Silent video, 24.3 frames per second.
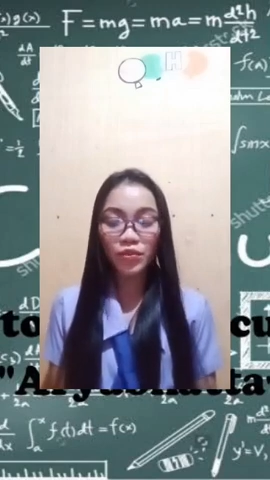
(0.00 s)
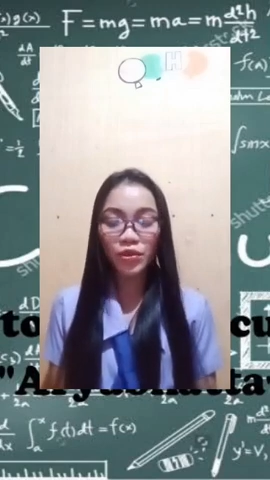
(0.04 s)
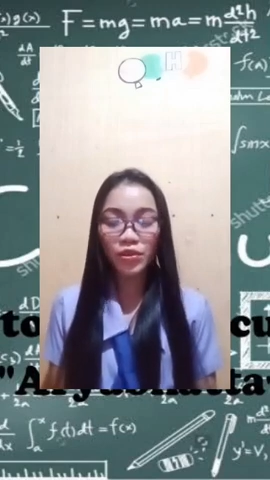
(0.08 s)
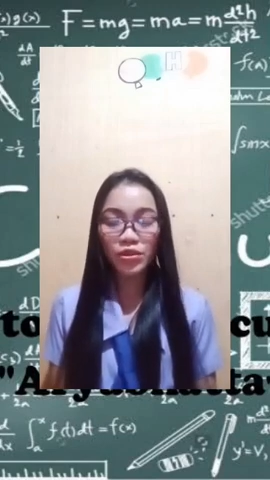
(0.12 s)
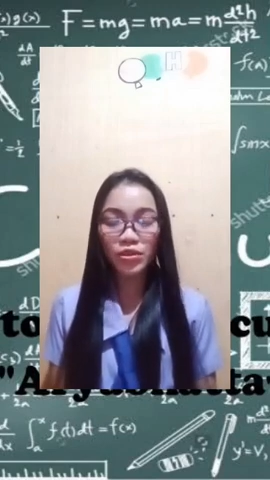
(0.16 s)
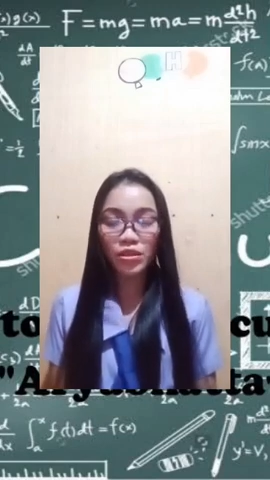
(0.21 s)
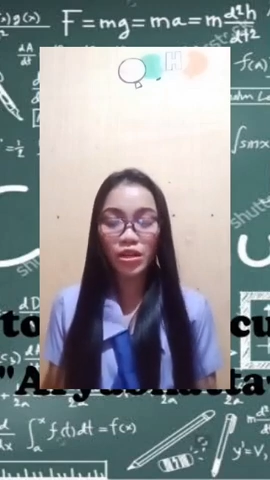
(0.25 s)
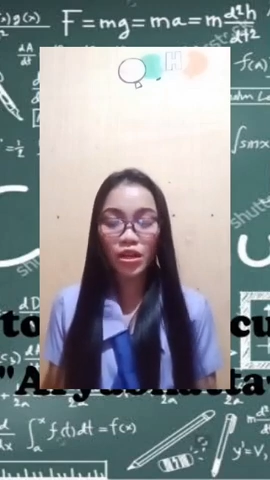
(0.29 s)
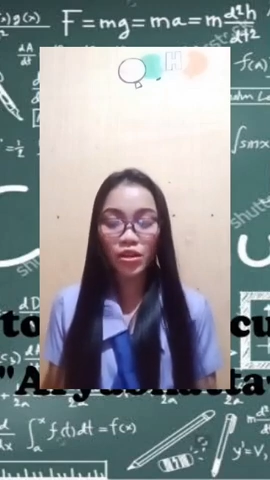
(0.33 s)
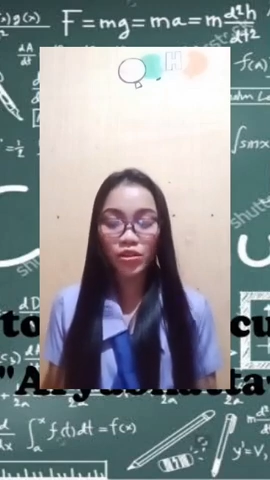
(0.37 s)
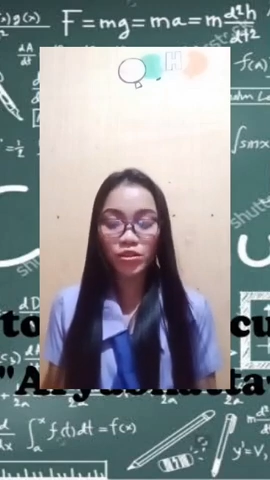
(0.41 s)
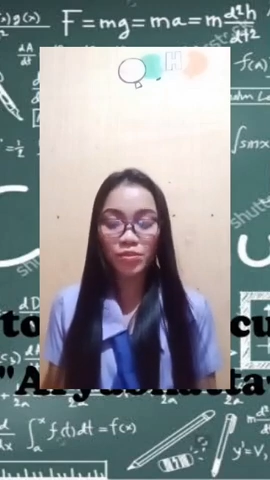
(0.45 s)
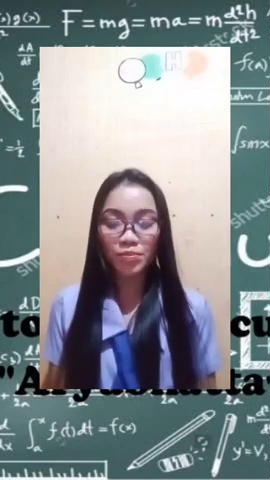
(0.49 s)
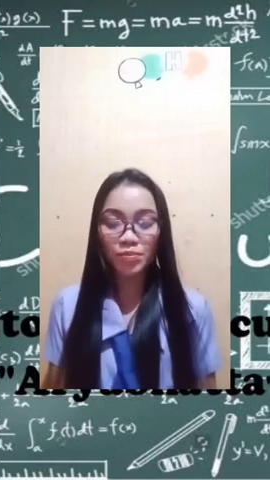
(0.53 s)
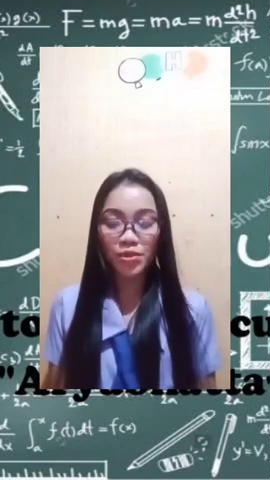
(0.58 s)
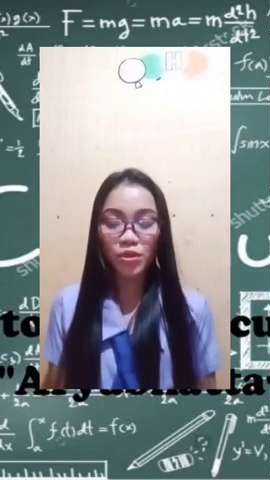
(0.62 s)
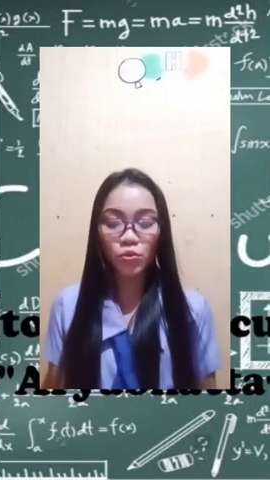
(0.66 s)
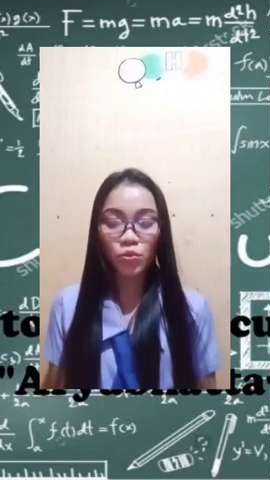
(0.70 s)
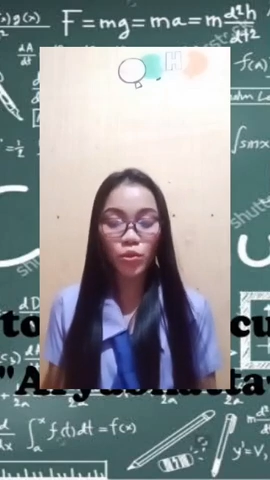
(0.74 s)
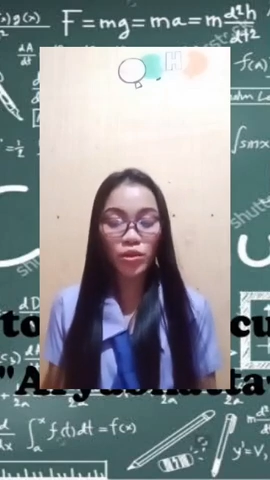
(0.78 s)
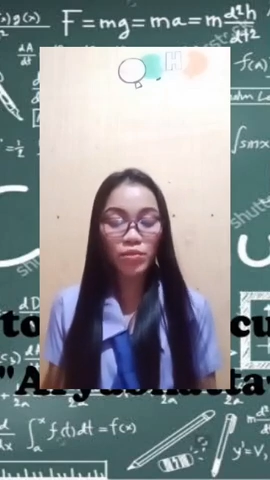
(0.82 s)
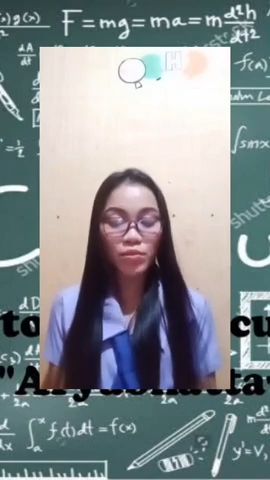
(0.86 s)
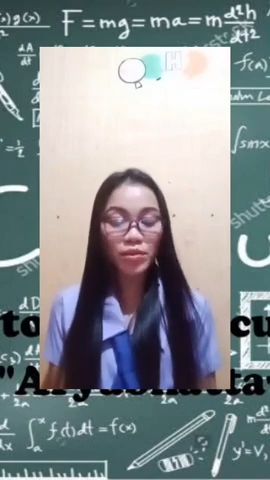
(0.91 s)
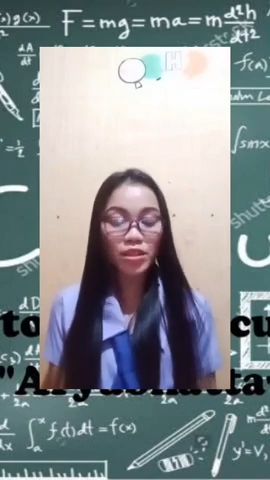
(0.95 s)
fought out
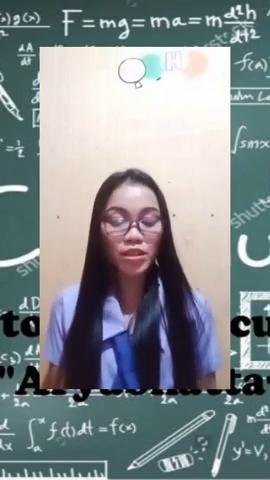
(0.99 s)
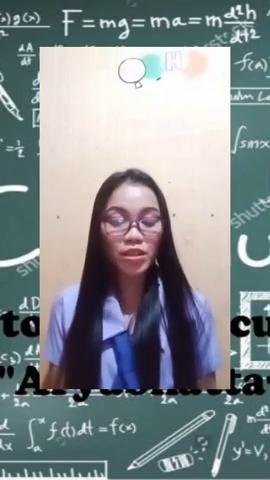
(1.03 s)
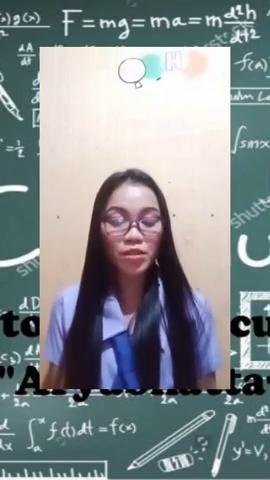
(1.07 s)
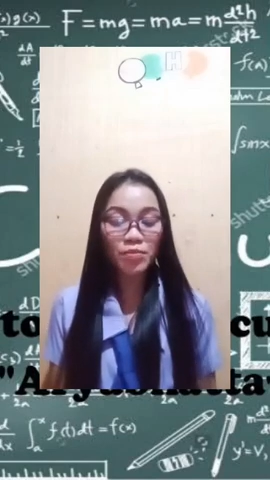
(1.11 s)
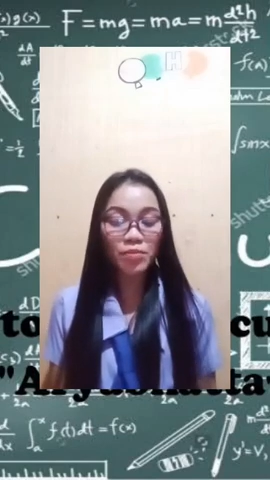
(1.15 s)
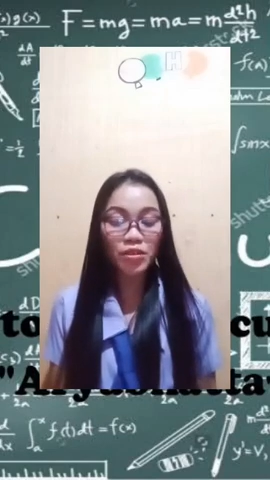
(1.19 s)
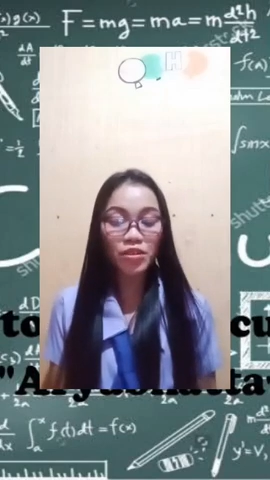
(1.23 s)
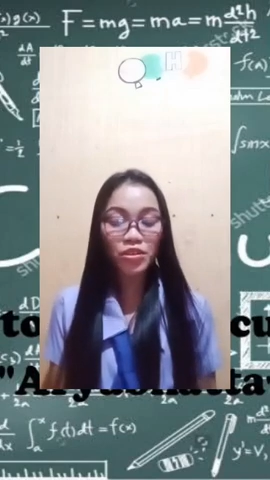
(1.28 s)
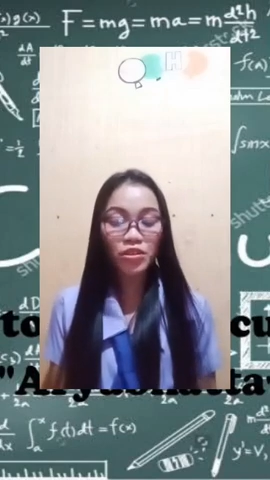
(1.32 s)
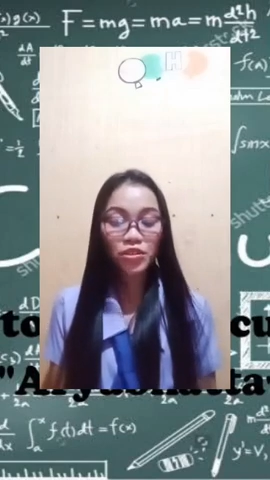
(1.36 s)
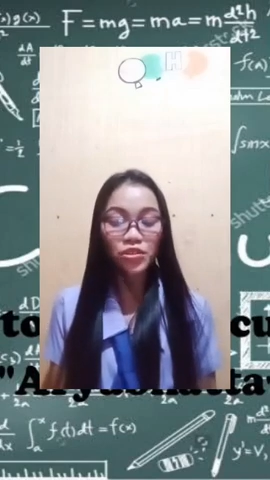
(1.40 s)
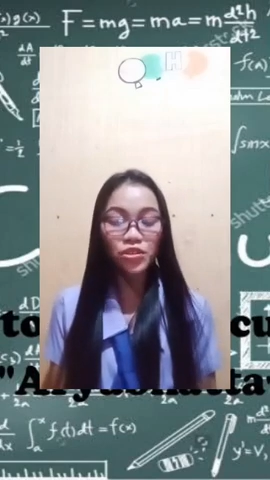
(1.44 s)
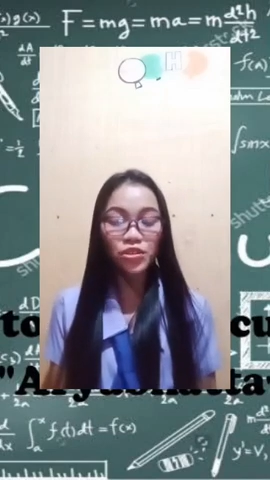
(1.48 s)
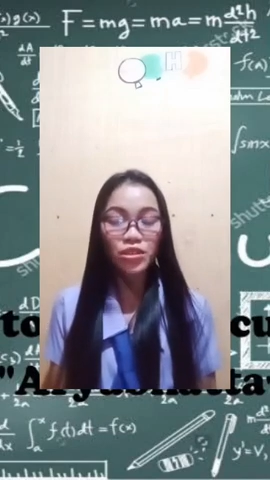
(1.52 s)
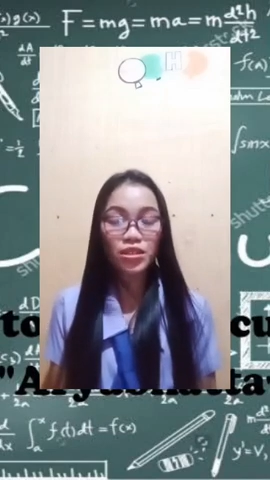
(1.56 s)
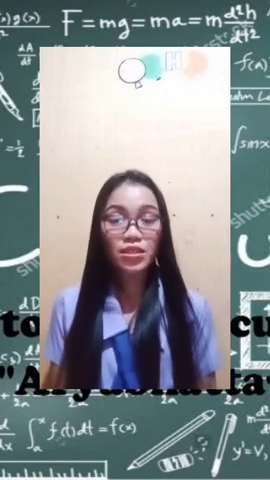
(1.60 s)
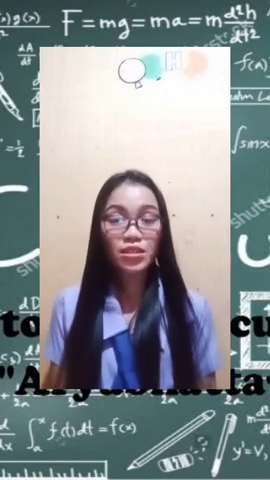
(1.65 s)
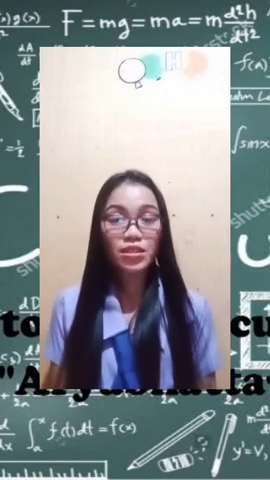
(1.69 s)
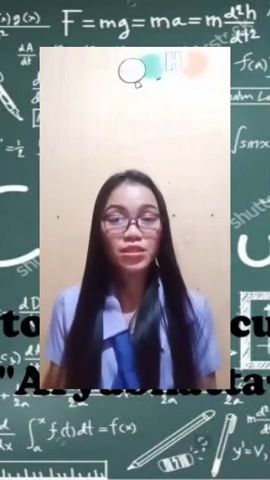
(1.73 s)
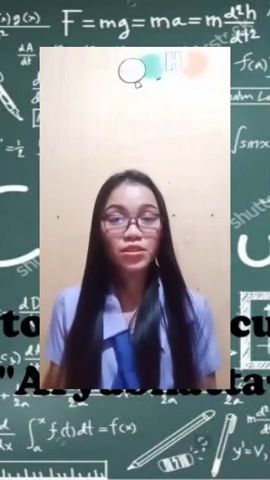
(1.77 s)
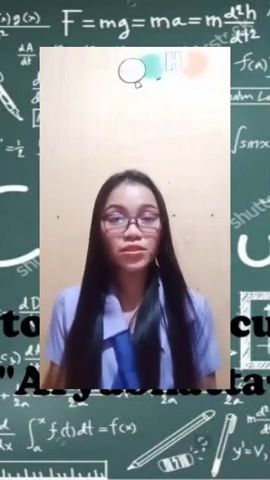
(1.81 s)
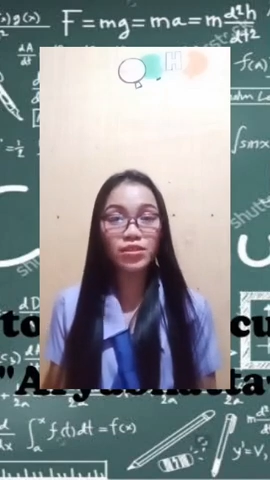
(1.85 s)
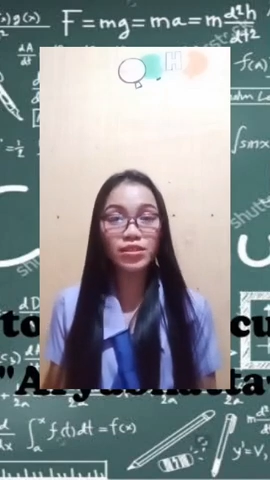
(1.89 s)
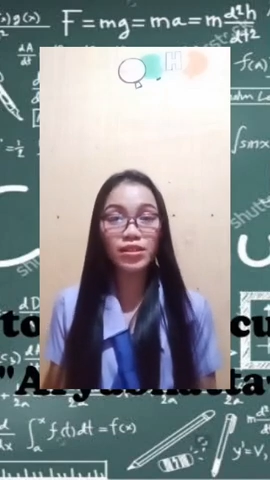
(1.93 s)
between
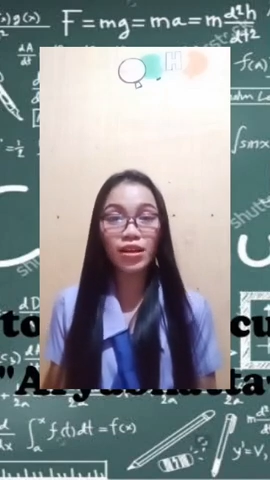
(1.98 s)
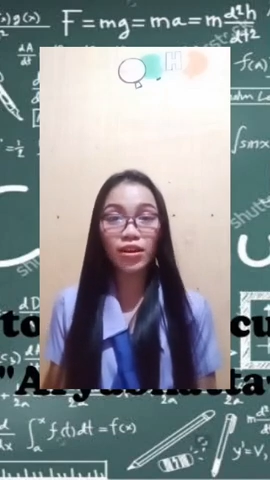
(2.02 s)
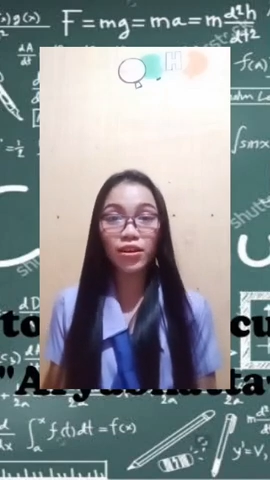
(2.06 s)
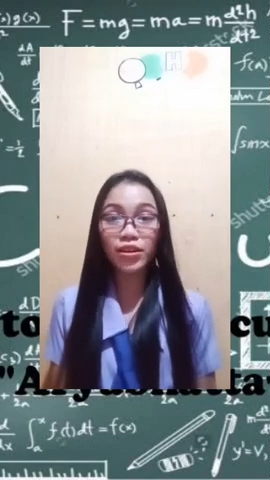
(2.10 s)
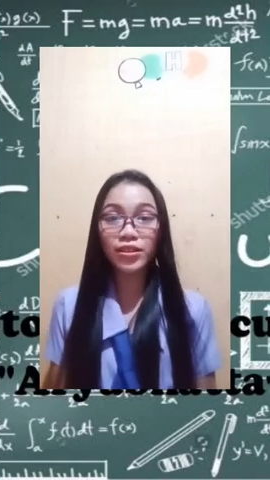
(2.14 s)
mathematicians on the